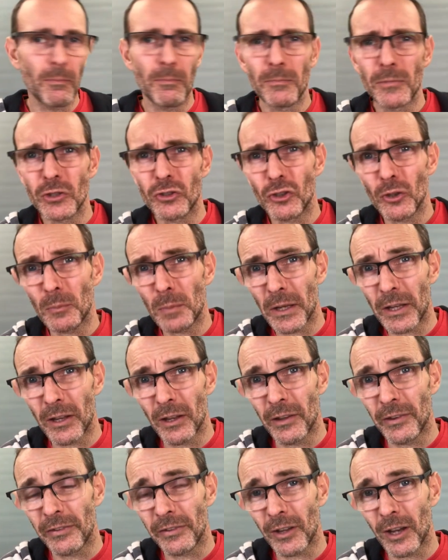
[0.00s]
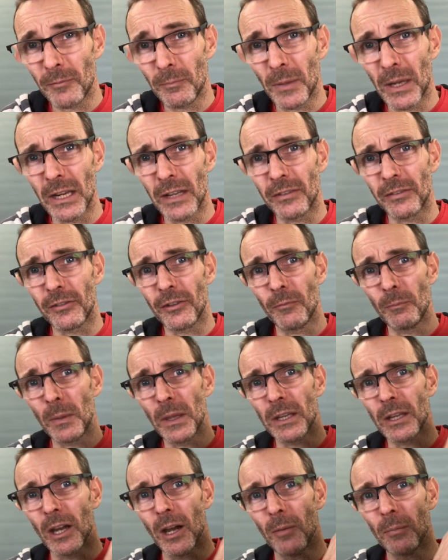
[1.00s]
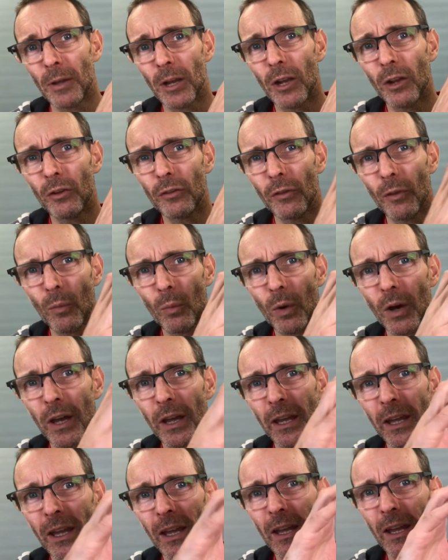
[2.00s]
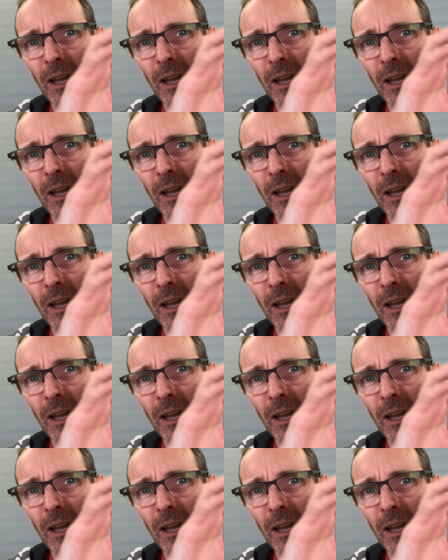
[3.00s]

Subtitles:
duplicates I've managed to pick up along the way.